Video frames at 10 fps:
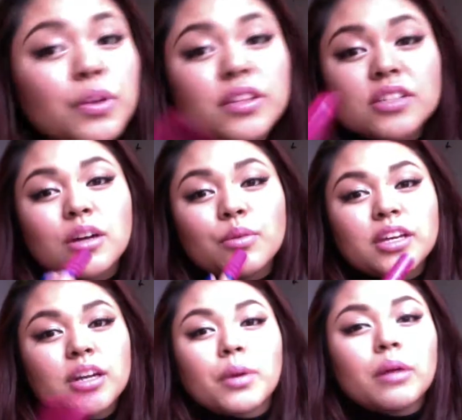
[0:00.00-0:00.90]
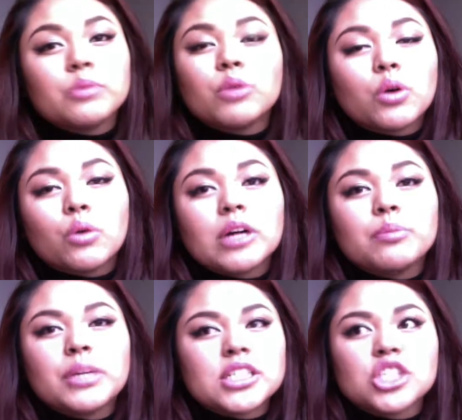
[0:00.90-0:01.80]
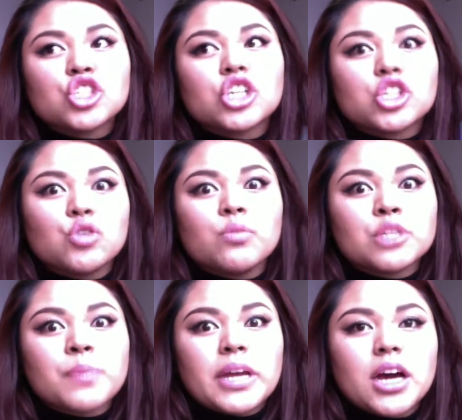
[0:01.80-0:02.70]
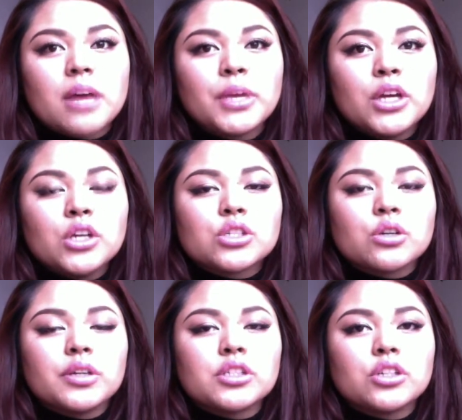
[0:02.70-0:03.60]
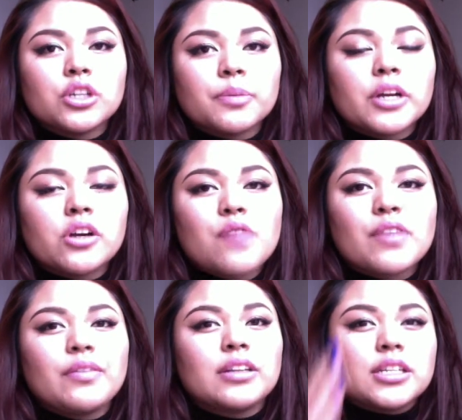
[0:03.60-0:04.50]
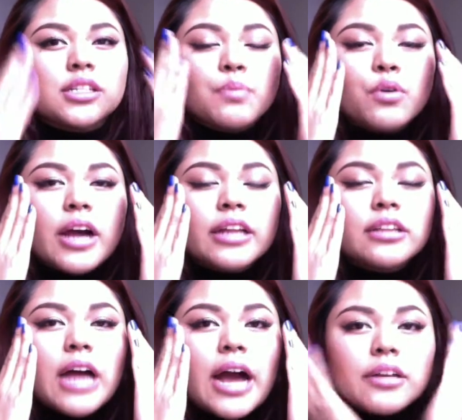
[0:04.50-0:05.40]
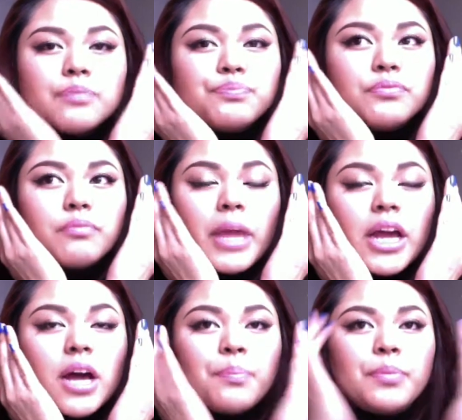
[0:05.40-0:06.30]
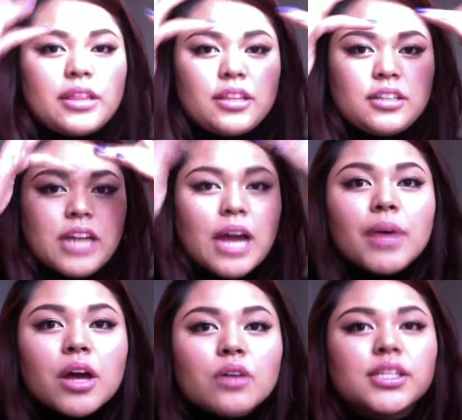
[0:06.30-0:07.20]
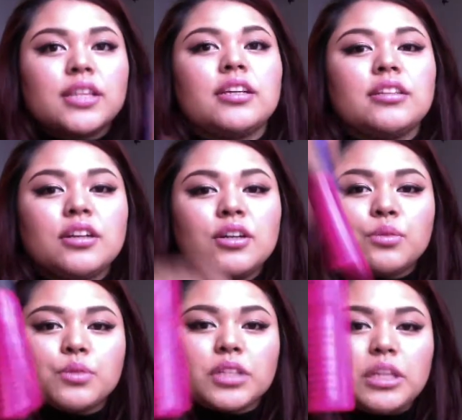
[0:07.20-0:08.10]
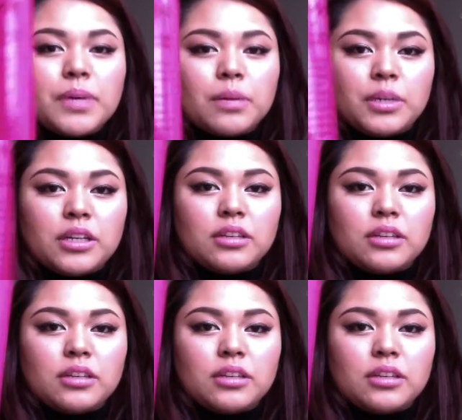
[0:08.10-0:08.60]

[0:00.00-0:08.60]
this on with it, it probably won't go well, because it's just too much makeup. So you're better off having like simple eye makeup, and then eyebrows, and then really poppy